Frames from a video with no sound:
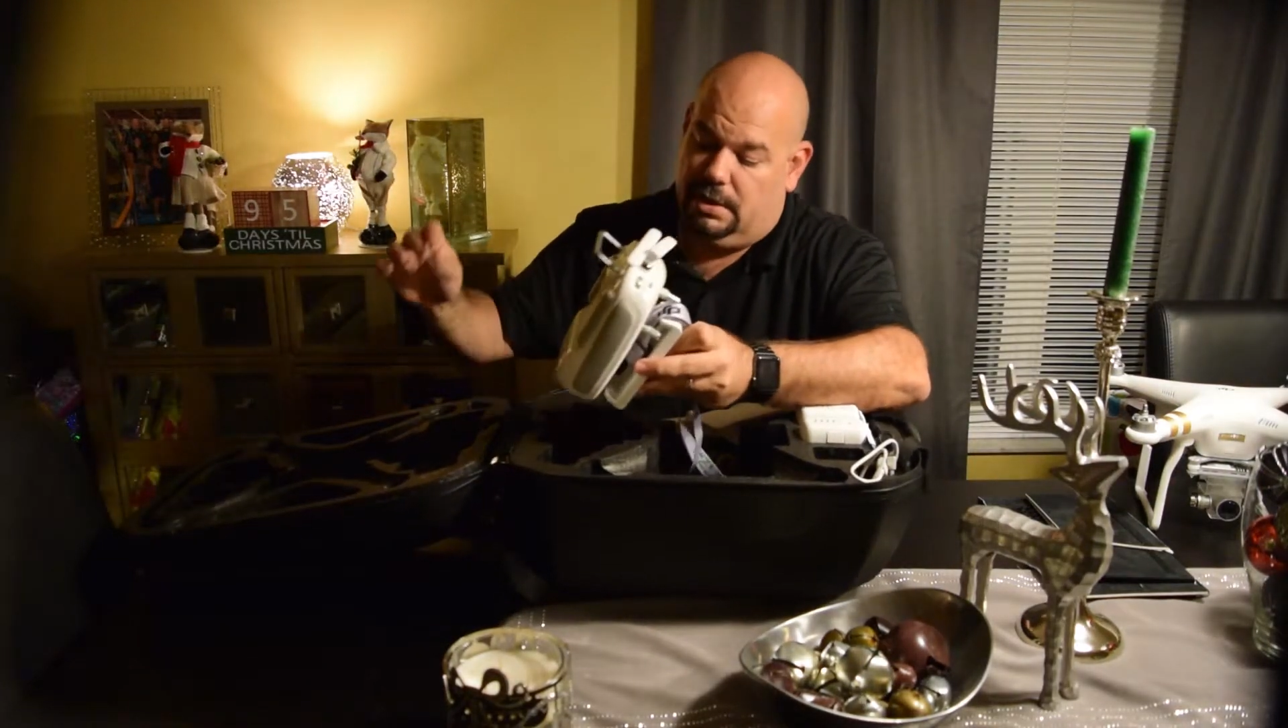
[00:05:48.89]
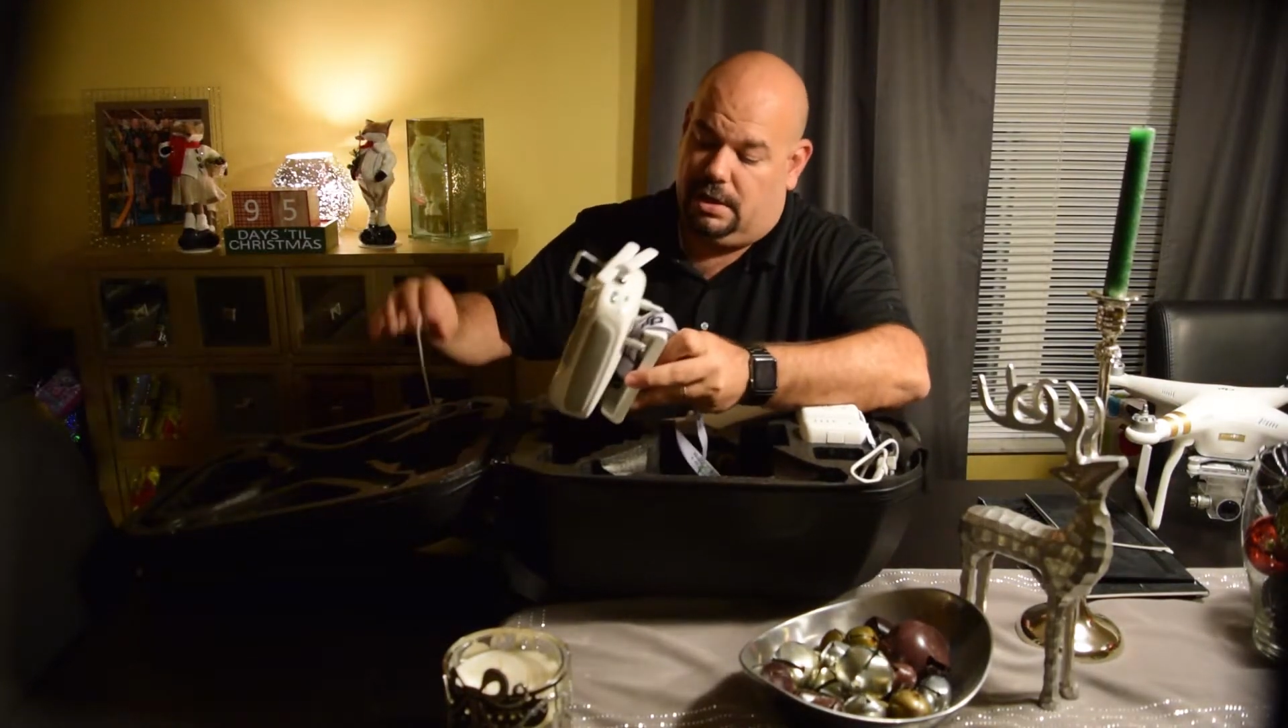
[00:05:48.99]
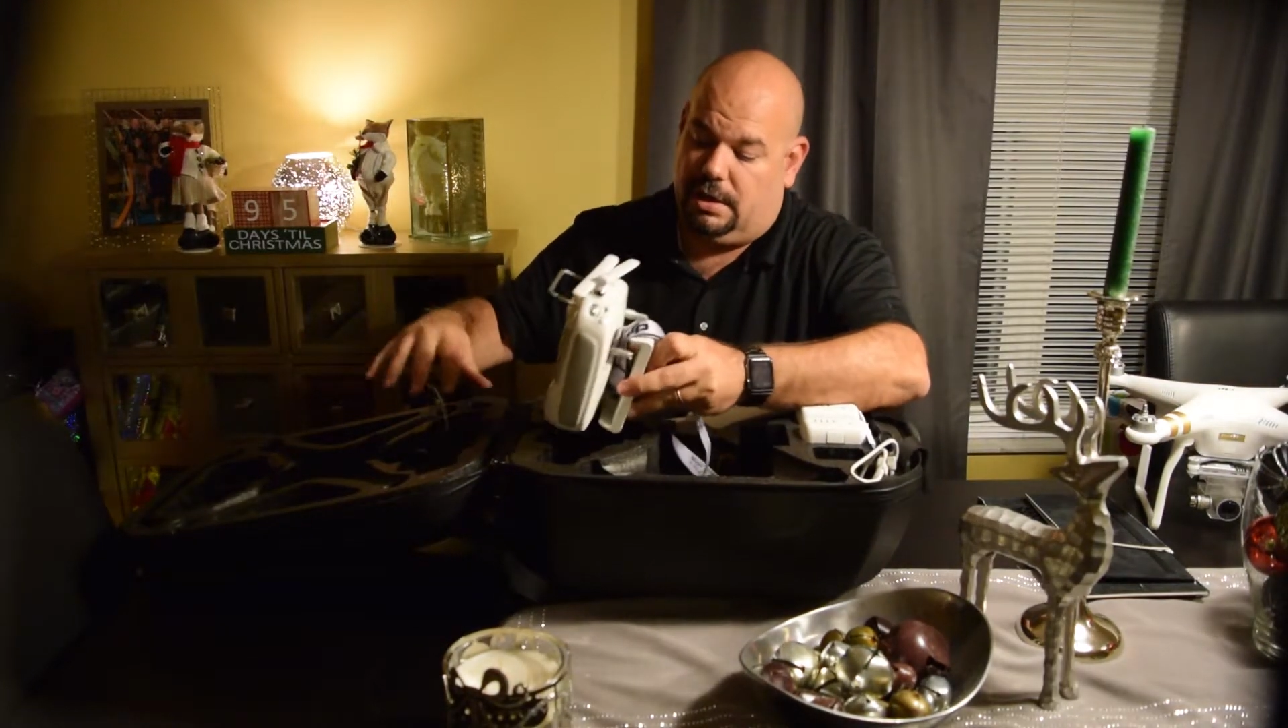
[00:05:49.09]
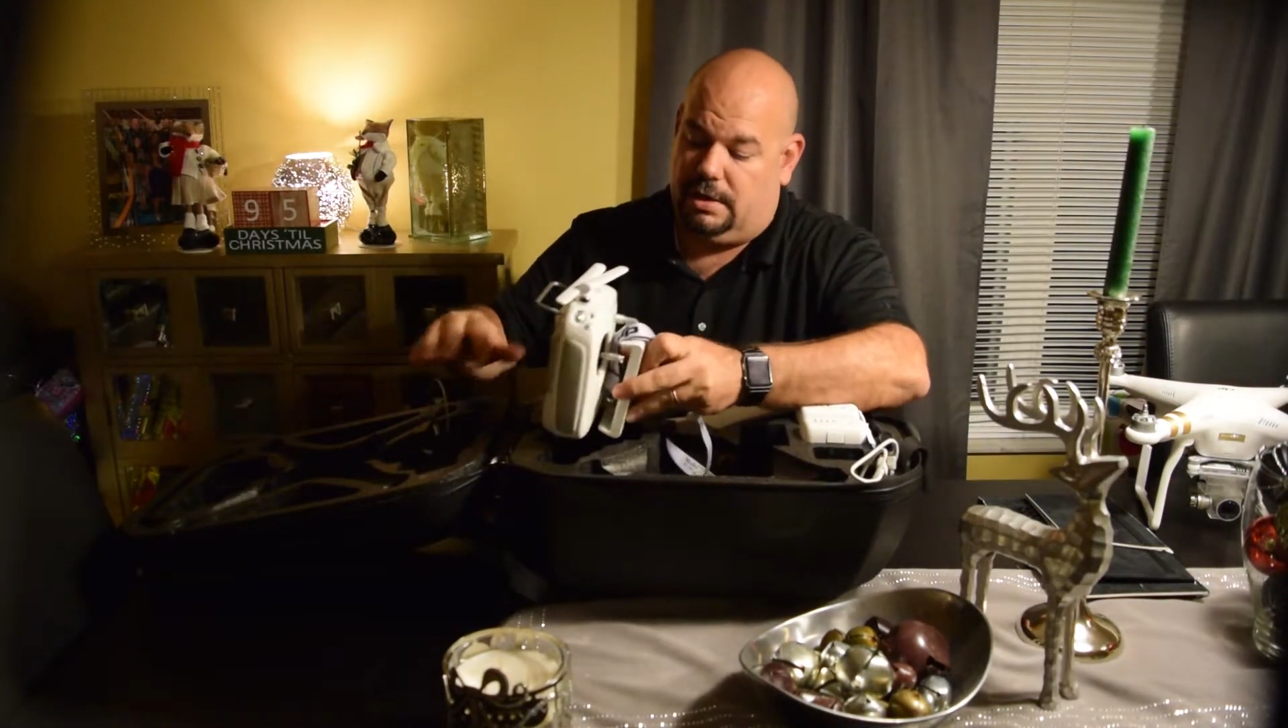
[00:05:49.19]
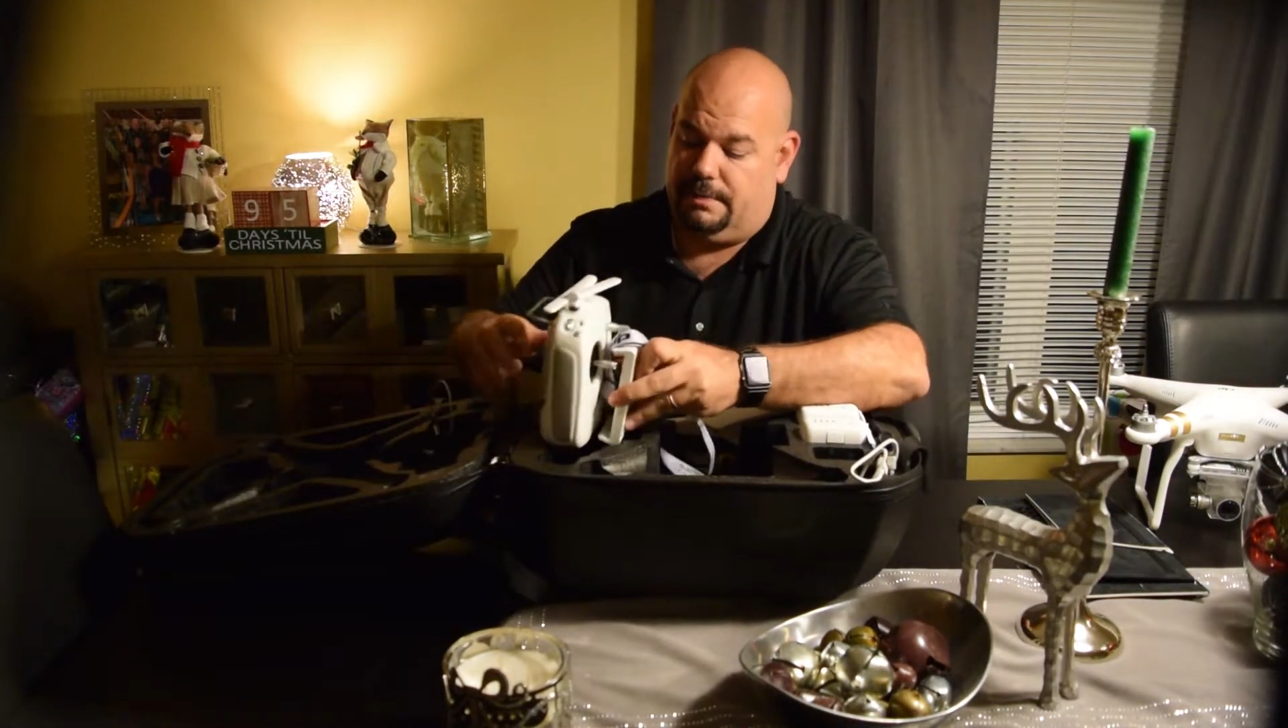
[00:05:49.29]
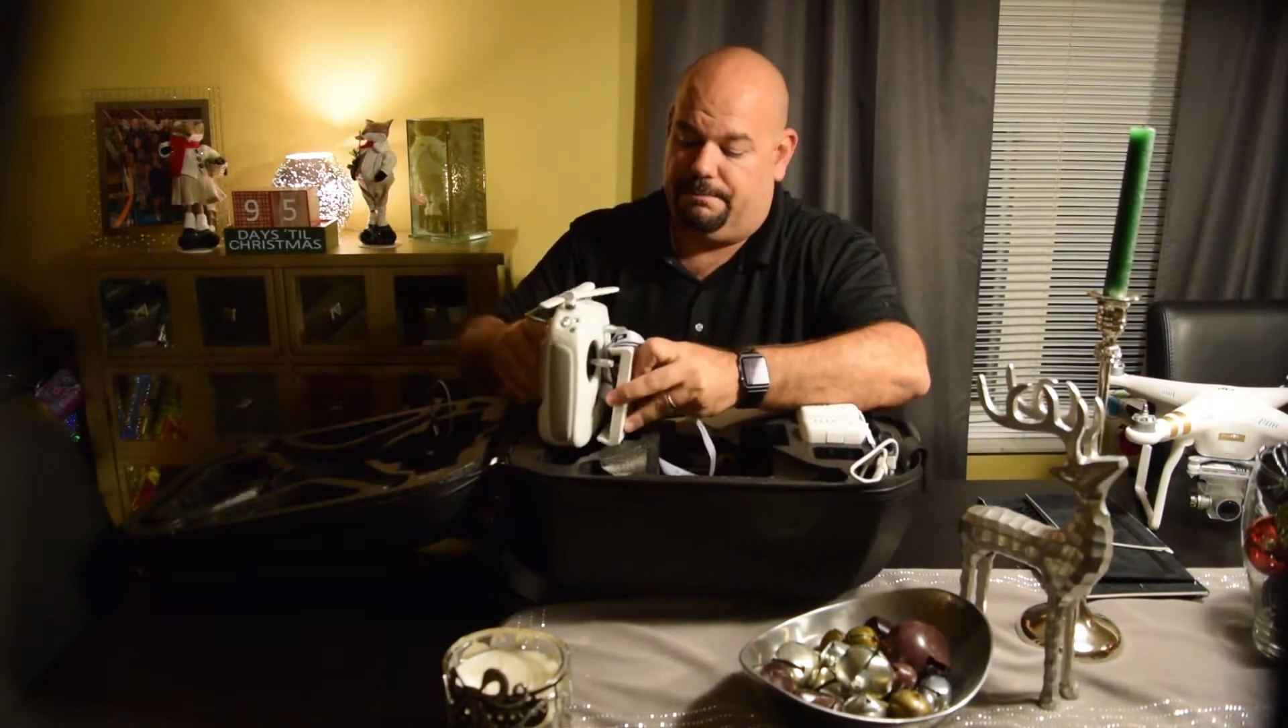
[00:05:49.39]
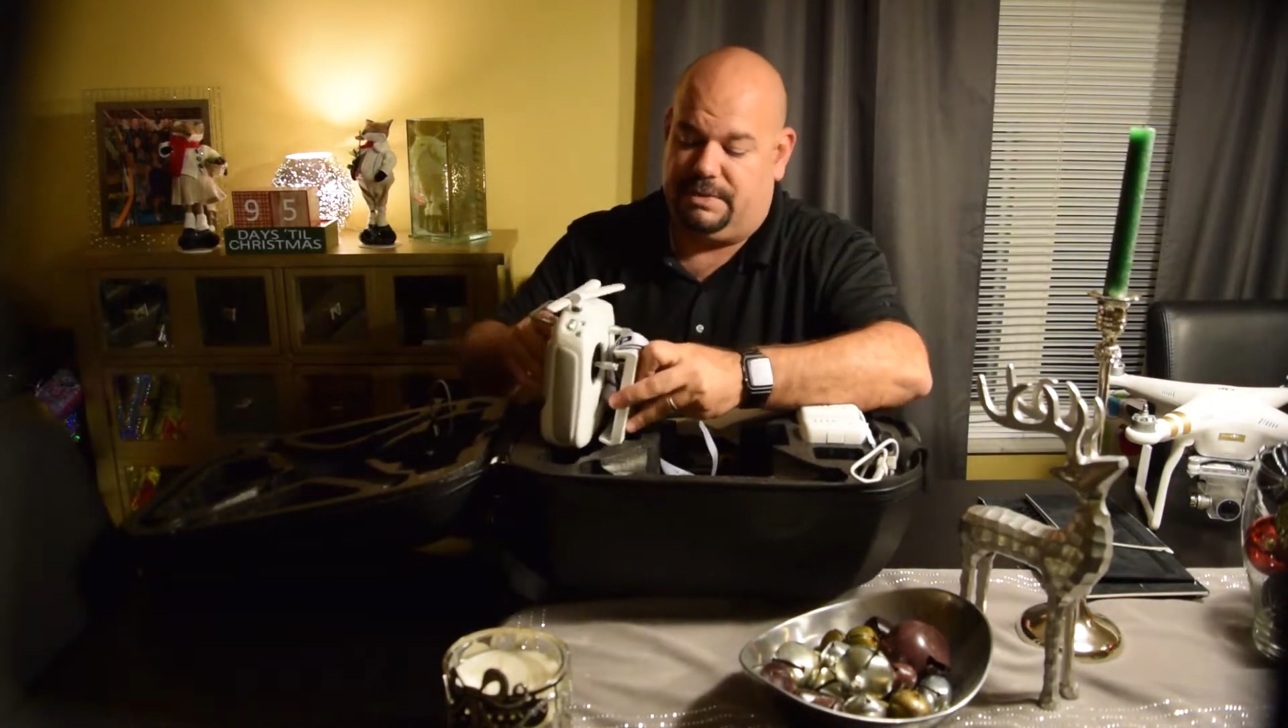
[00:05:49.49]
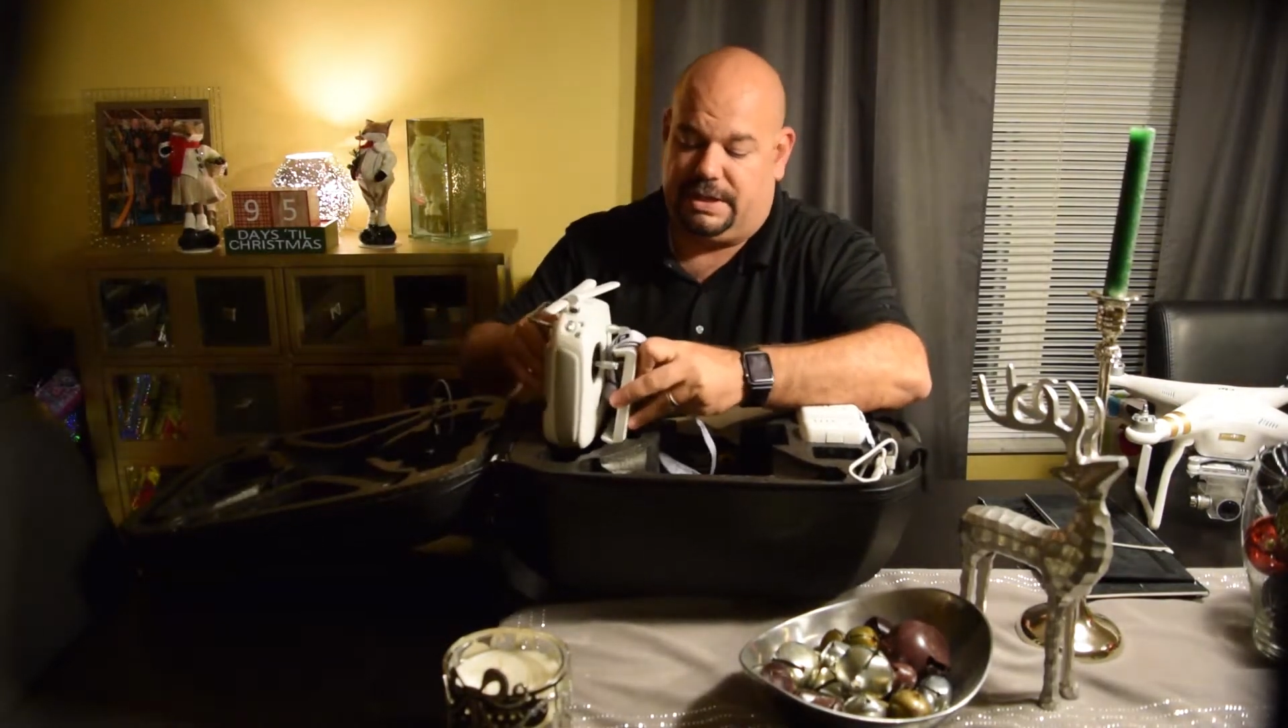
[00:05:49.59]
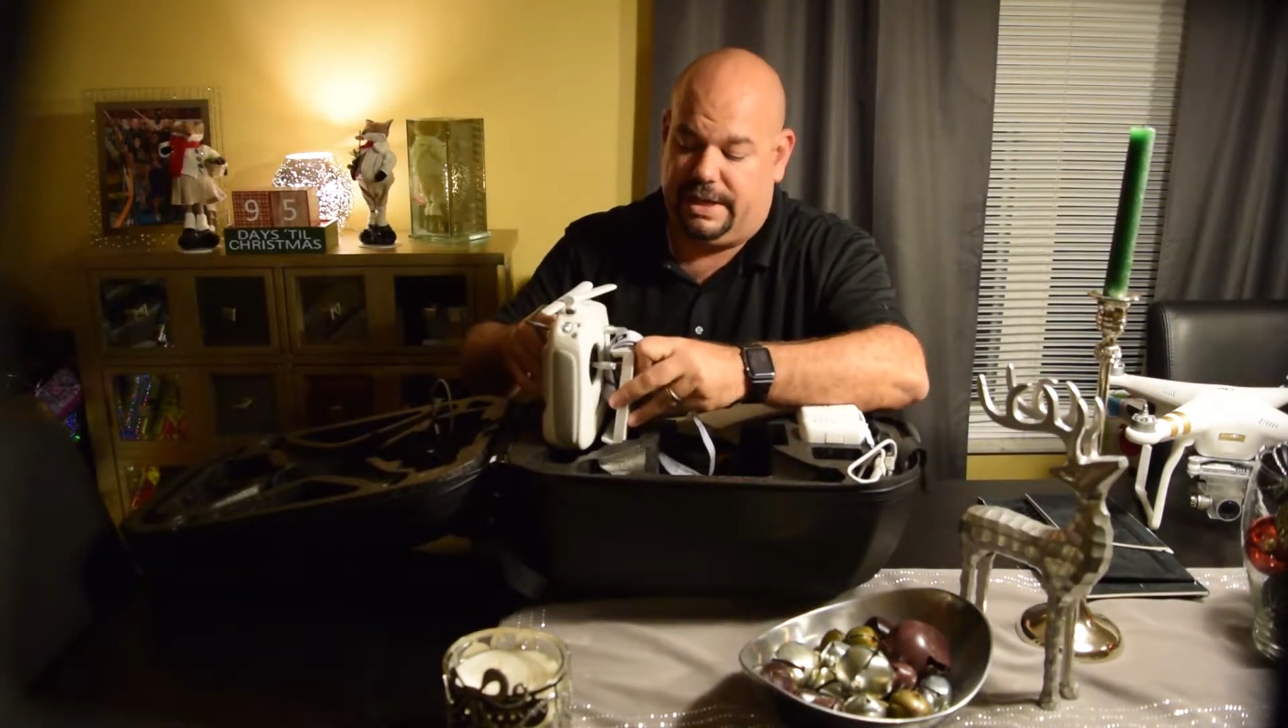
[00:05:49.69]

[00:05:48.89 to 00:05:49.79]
the